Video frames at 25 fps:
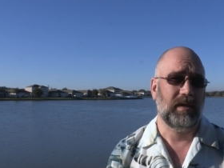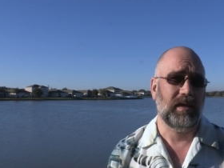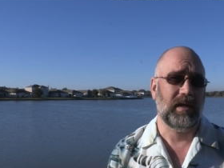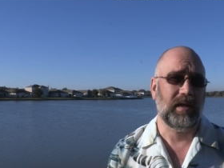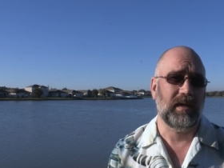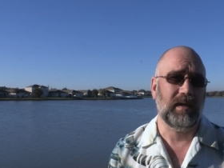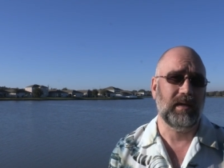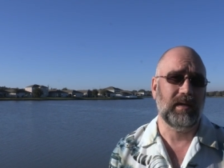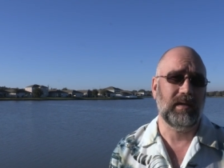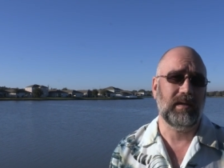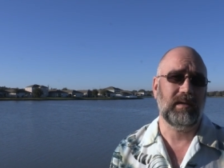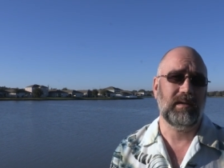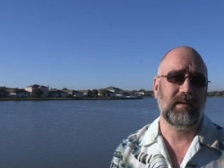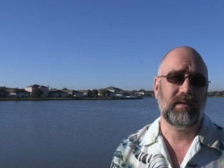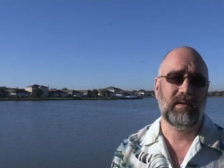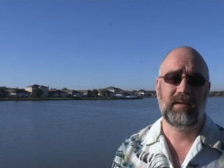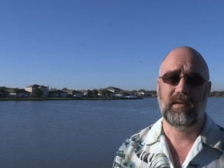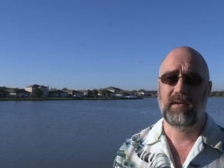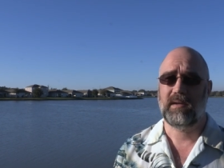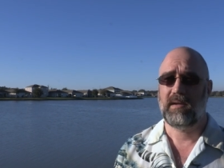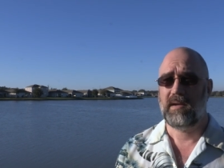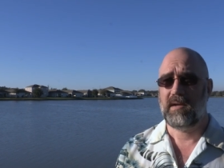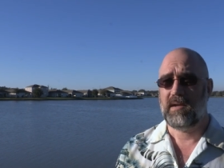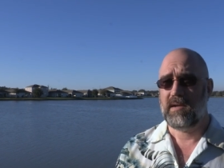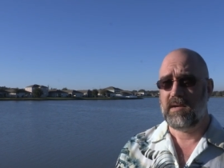and
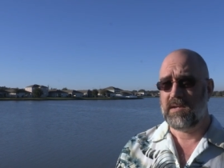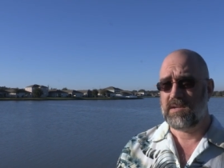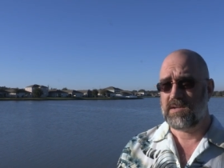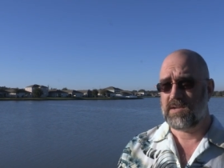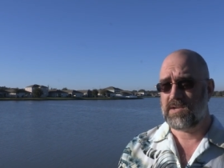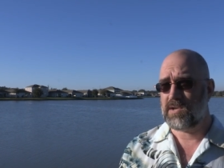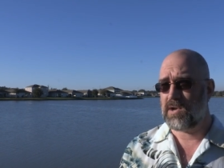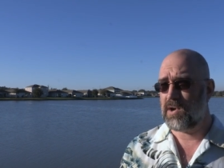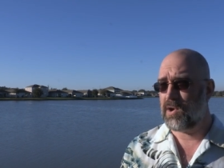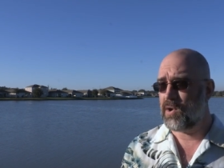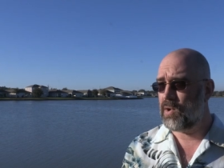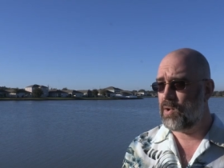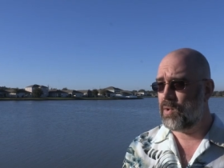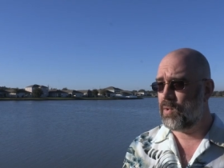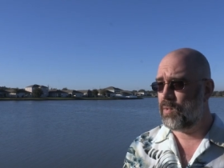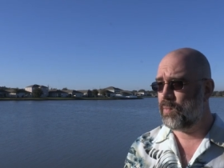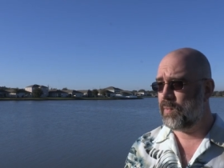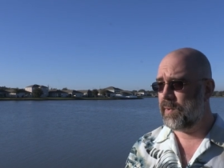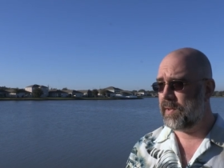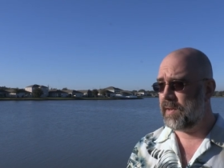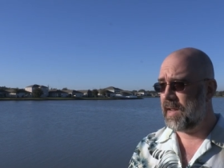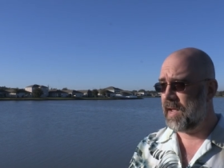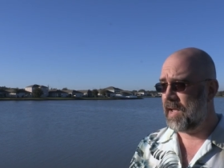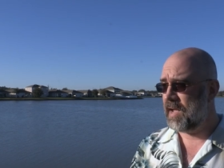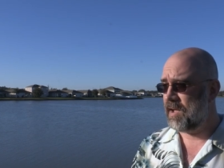so
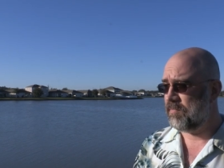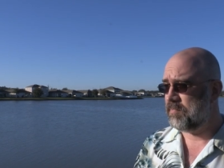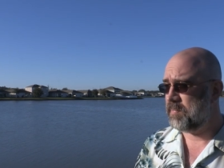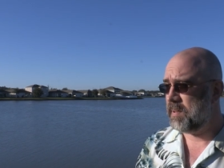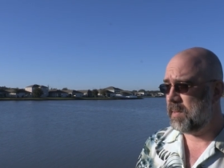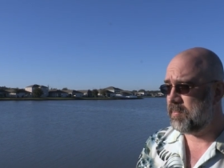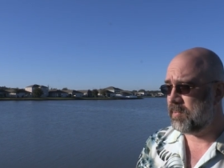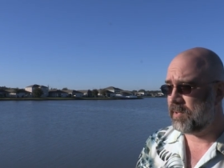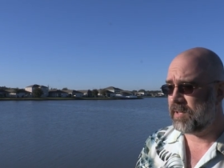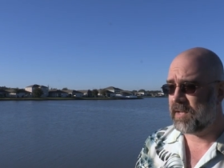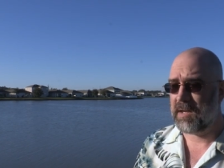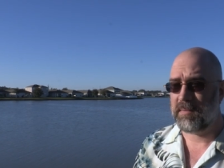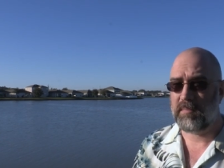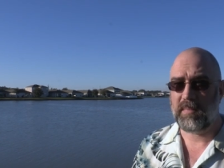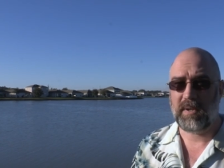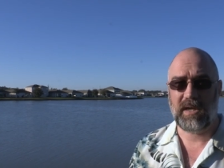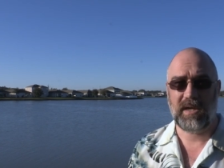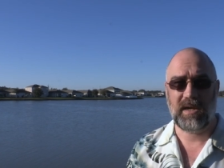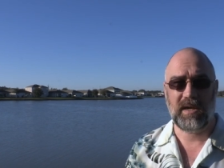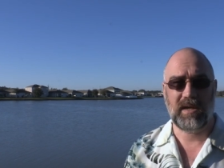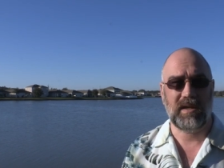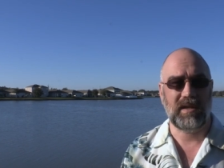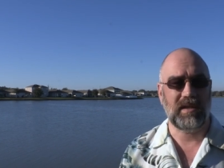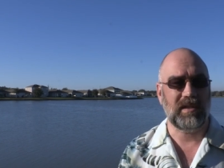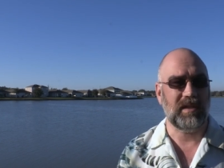we'd have people come
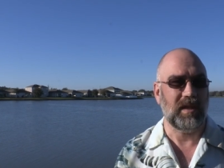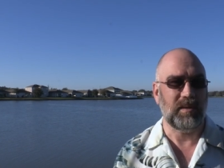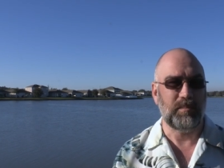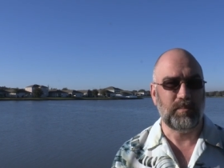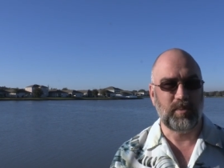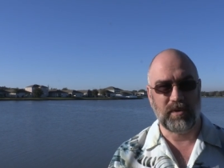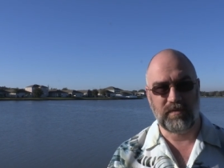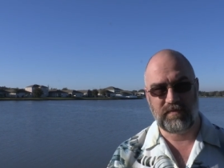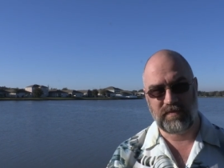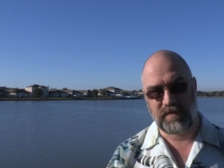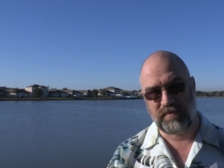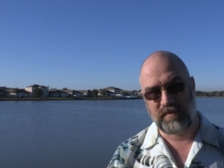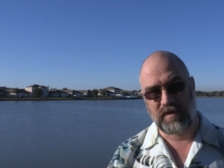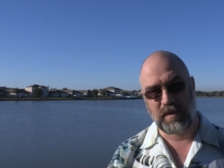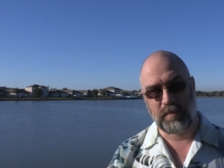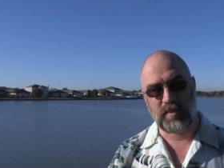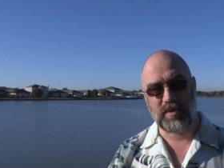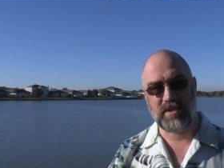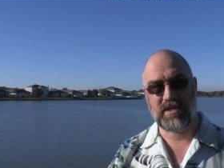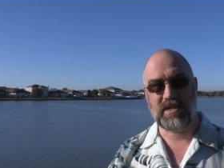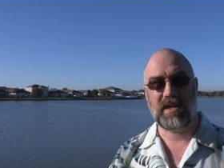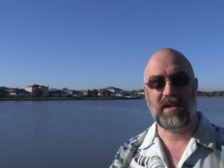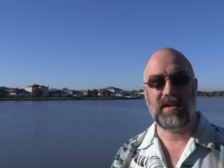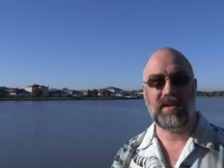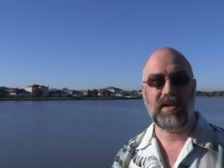in and they'd put
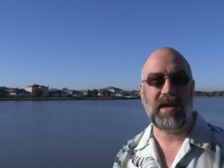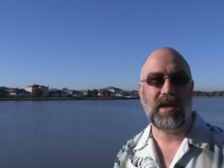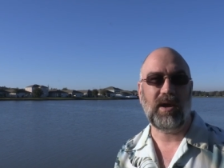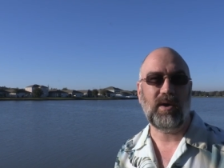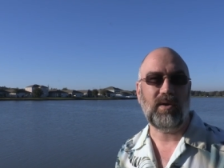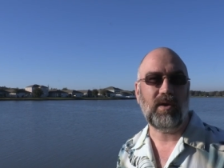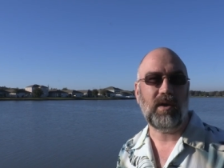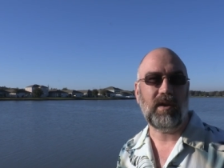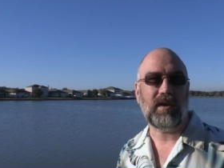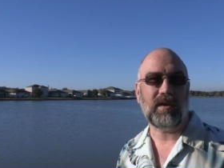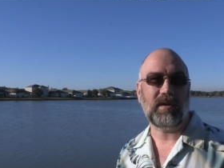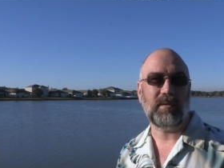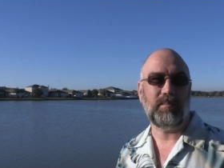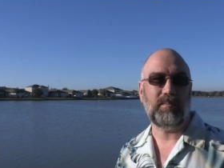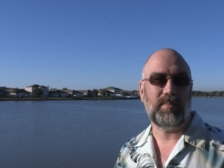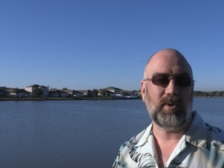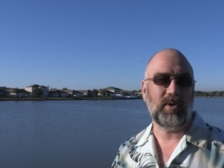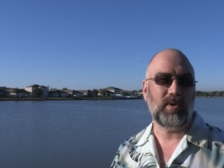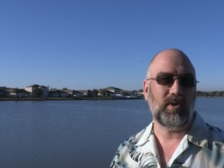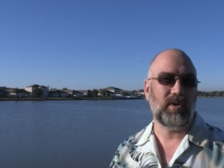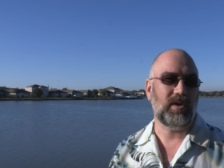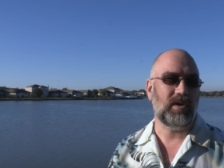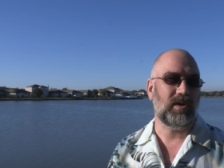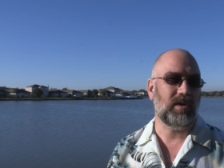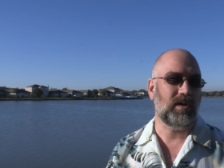50% down on a
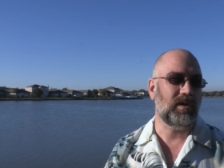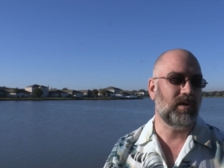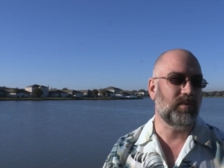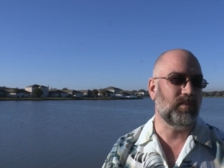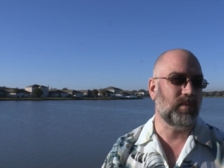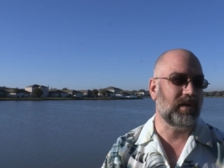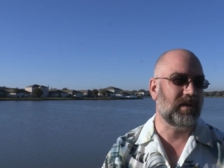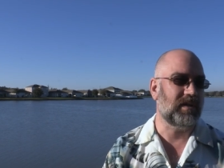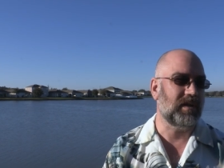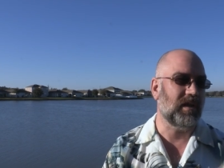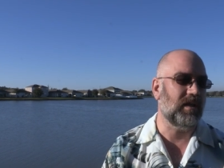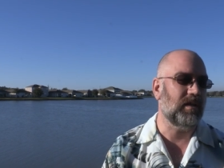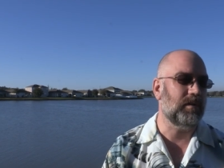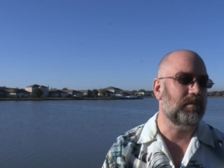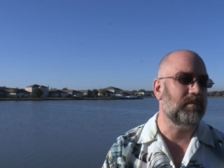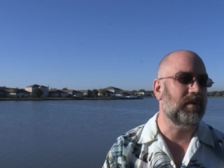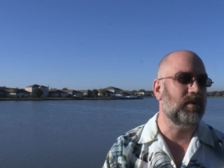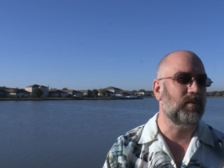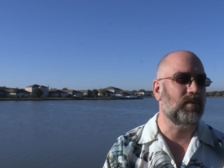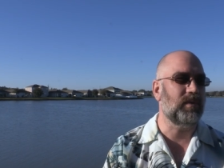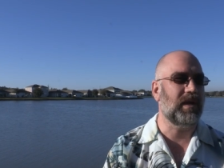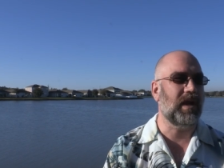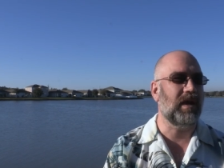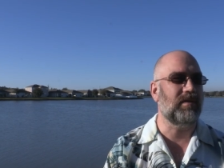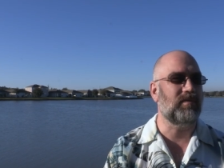computer and we'd tell them
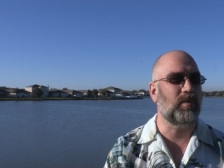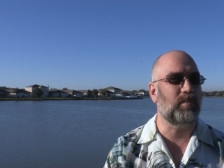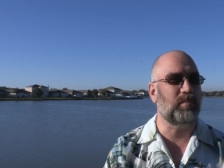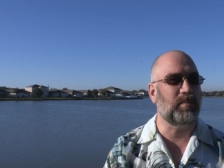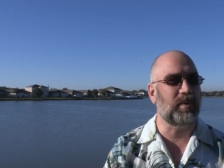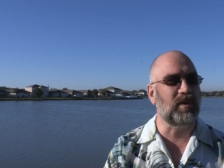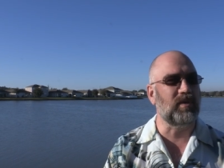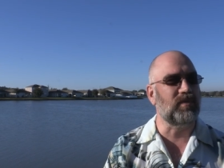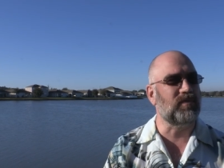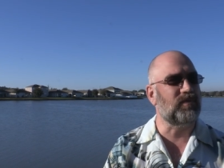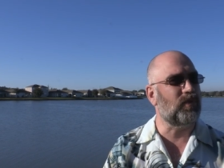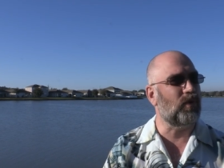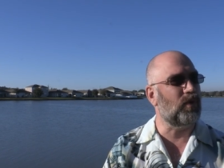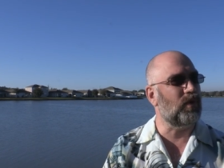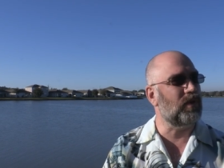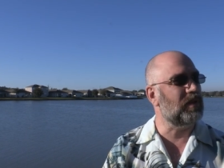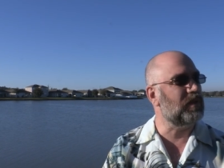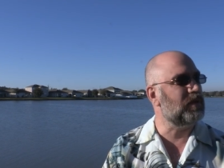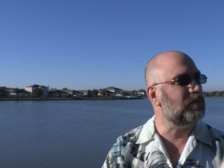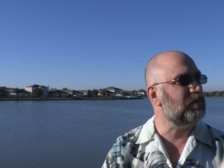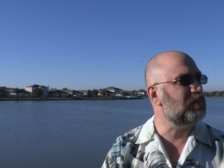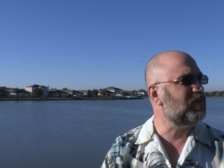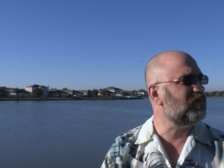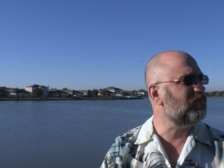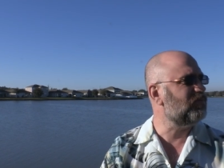that we'd have it built for
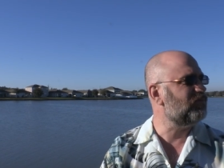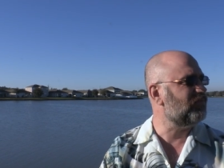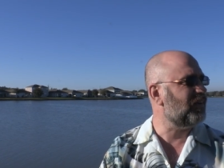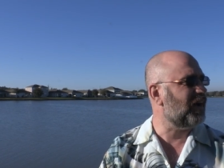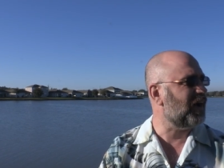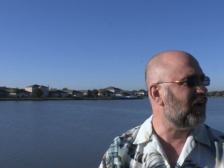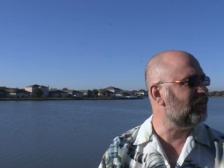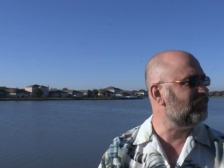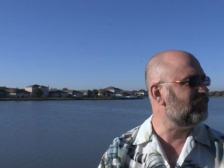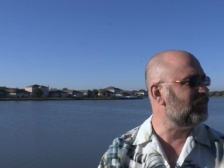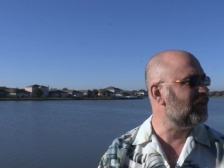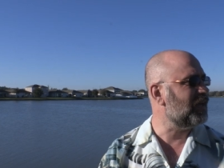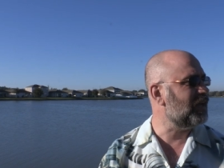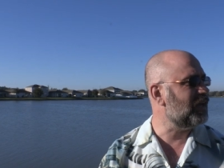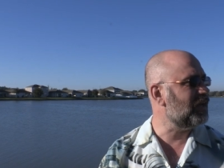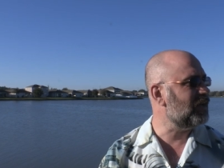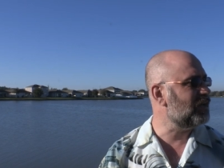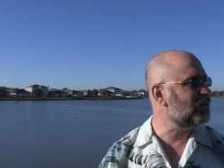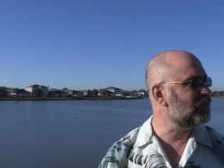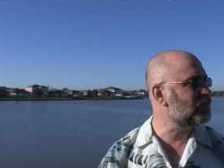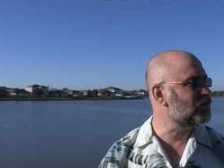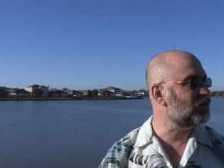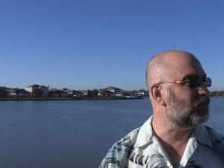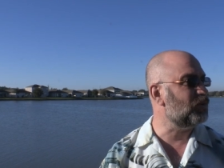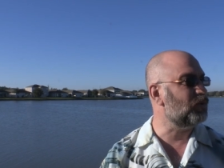them in five
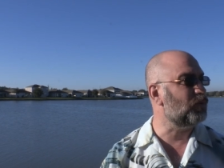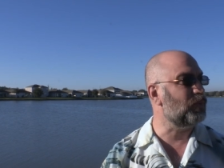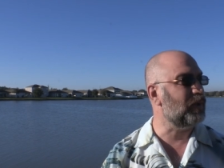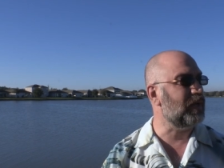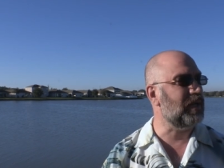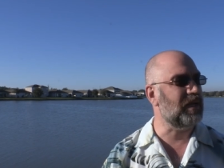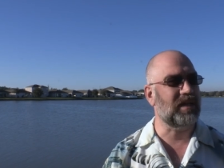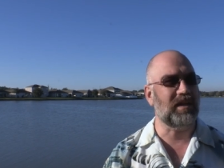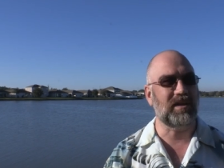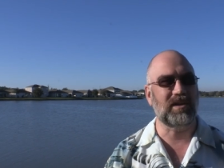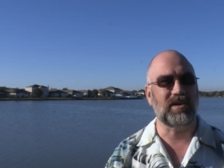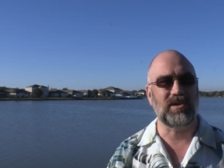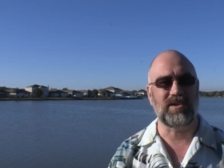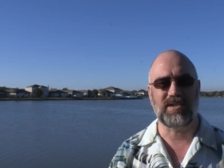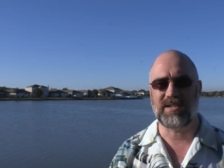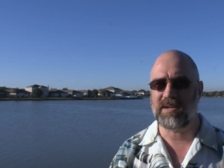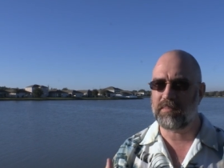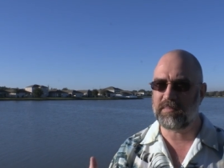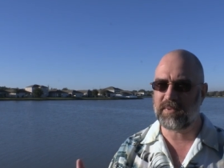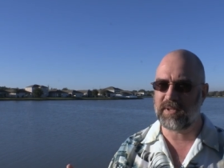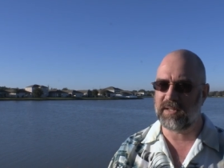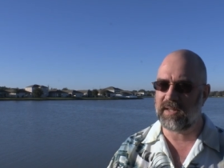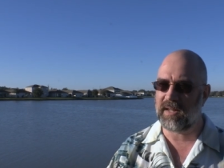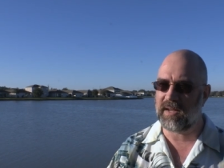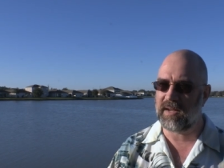days or a week or
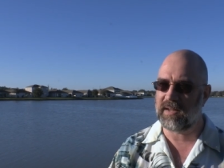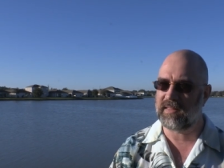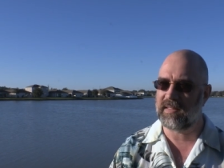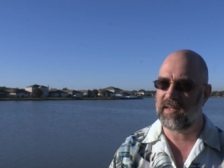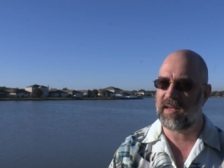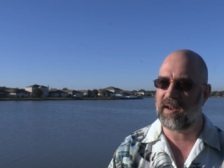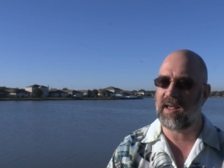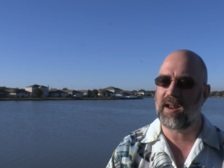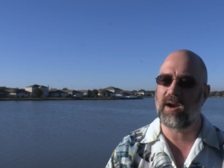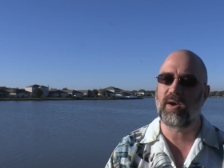something like that.